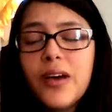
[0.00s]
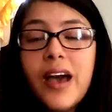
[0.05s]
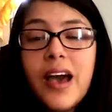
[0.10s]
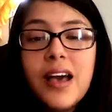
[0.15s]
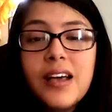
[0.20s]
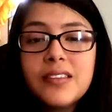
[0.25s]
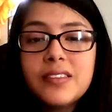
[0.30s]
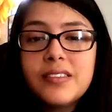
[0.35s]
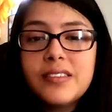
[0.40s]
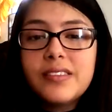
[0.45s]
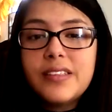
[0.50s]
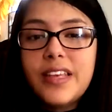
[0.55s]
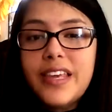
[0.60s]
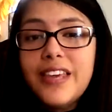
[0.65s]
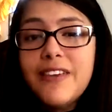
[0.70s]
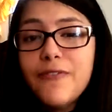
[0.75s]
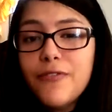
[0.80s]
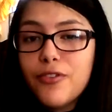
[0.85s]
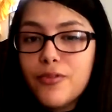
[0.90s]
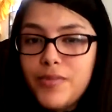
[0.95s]
has
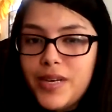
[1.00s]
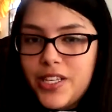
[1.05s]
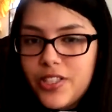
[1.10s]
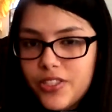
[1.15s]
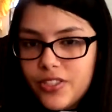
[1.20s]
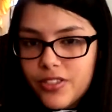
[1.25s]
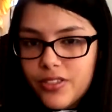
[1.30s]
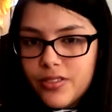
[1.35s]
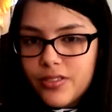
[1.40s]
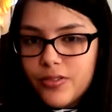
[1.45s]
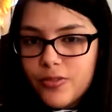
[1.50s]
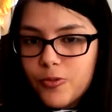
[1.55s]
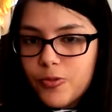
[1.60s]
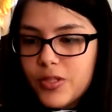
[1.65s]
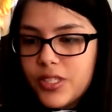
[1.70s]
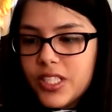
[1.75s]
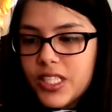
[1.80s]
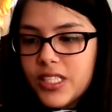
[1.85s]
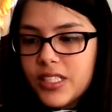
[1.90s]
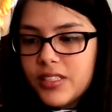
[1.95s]
information,
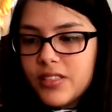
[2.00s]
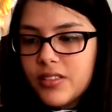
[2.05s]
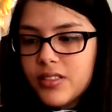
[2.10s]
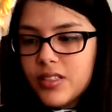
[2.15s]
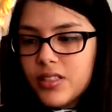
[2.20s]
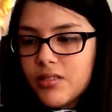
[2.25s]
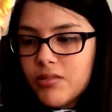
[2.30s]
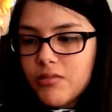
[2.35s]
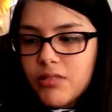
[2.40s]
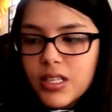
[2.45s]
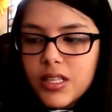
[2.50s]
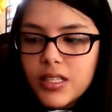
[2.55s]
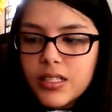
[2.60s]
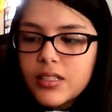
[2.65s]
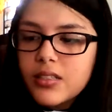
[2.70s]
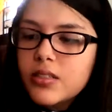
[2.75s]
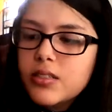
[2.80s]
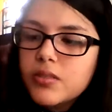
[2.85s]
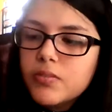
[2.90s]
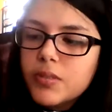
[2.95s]
which is really
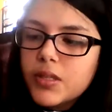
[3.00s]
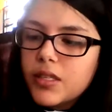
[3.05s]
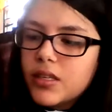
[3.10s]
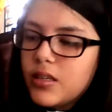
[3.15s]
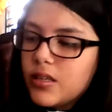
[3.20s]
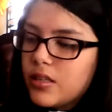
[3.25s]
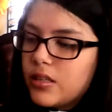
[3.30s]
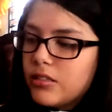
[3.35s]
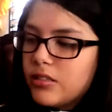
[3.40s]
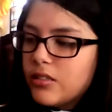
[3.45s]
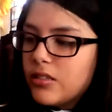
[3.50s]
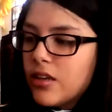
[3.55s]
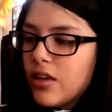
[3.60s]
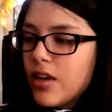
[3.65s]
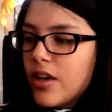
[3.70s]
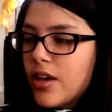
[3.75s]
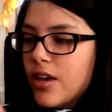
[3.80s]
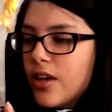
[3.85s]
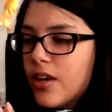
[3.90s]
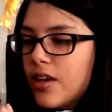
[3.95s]
good because,
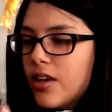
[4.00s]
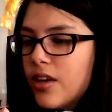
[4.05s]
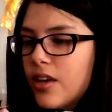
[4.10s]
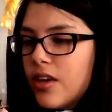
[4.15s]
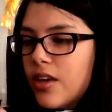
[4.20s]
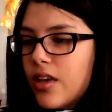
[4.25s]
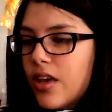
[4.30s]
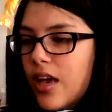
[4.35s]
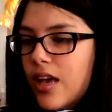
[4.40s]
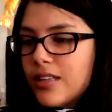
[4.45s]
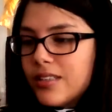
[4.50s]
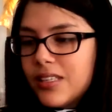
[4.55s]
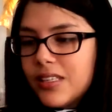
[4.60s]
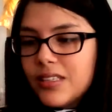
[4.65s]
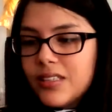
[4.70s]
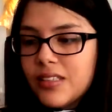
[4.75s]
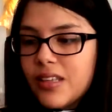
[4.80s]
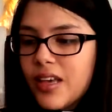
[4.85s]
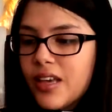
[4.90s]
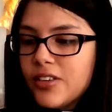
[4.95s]
as I
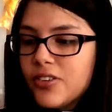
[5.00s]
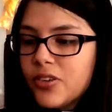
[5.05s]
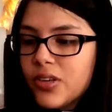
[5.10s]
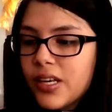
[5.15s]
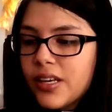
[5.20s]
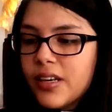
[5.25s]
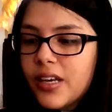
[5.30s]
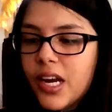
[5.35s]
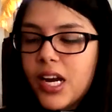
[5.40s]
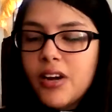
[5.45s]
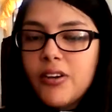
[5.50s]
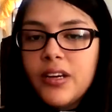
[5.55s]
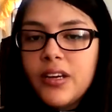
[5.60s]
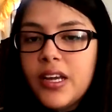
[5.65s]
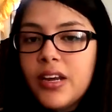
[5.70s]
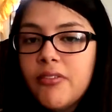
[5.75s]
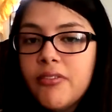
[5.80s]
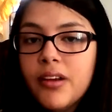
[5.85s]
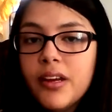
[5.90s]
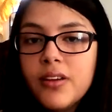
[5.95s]
said, you can carry
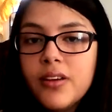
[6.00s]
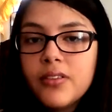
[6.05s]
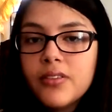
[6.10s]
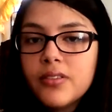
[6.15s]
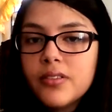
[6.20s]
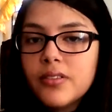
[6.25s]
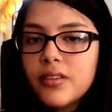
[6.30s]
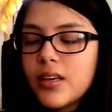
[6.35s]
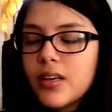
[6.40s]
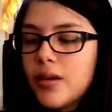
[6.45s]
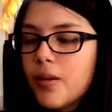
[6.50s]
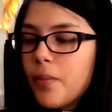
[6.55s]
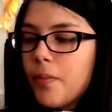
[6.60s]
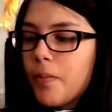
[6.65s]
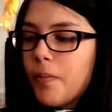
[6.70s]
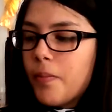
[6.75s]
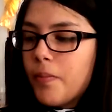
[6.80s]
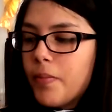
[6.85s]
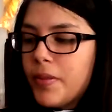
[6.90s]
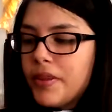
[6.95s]
around,
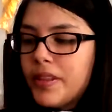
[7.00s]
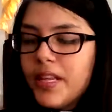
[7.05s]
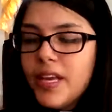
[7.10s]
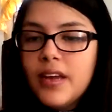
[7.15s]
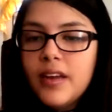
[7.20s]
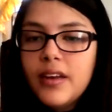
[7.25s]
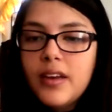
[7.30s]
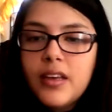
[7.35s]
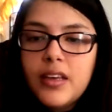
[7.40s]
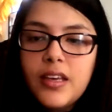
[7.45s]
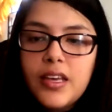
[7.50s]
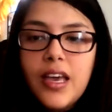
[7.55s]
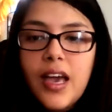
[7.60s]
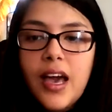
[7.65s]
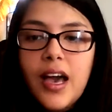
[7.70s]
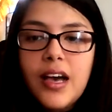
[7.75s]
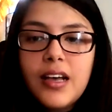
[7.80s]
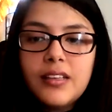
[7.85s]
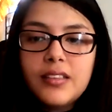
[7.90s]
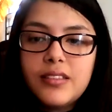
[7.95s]
but then it
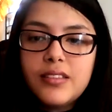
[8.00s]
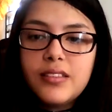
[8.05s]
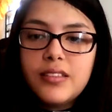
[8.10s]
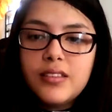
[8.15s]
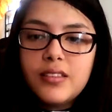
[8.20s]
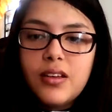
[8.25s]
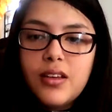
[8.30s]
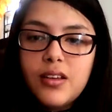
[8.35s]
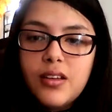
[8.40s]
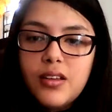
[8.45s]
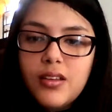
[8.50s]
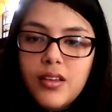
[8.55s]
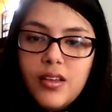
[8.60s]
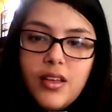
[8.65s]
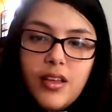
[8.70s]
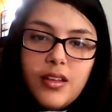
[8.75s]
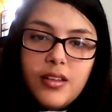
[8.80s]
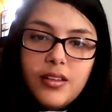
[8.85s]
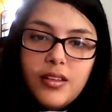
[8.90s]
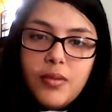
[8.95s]
has
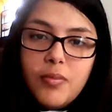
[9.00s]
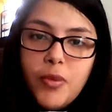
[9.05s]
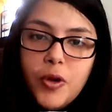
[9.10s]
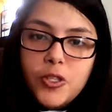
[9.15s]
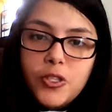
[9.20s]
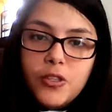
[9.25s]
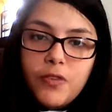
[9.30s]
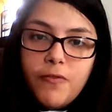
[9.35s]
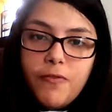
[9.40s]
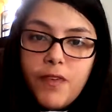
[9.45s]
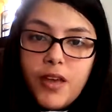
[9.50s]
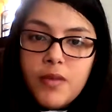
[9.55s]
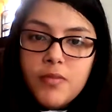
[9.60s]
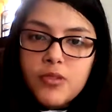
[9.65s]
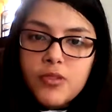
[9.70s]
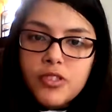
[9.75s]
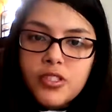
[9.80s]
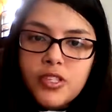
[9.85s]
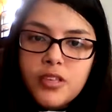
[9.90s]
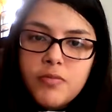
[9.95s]
the most
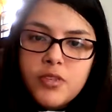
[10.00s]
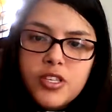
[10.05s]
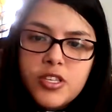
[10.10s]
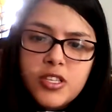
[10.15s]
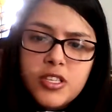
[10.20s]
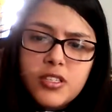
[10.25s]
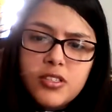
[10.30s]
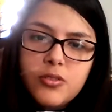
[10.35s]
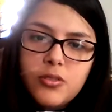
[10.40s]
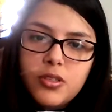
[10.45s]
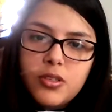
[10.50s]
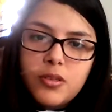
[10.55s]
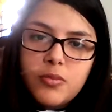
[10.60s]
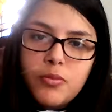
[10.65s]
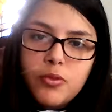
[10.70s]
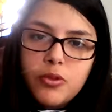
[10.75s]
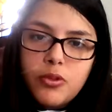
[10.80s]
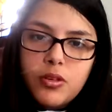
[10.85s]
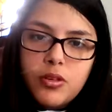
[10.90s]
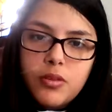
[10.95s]
famous images or the
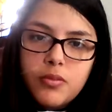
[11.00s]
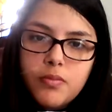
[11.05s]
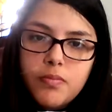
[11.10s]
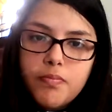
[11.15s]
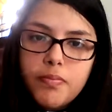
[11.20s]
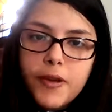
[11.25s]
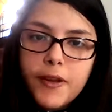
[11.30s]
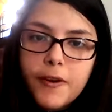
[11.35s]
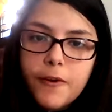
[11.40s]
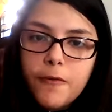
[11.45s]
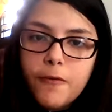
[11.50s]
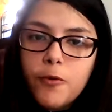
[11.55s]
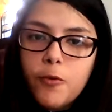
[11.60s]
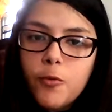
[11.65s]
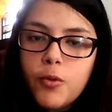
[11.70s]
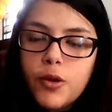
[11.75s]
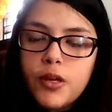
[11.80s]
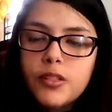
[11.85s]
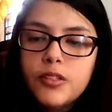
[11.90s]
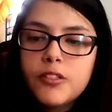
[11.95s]
more beautiful
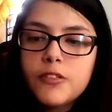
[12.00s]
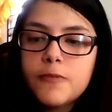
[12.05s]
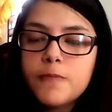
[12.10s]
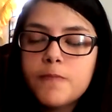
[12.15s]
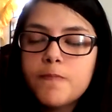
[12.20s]
ones.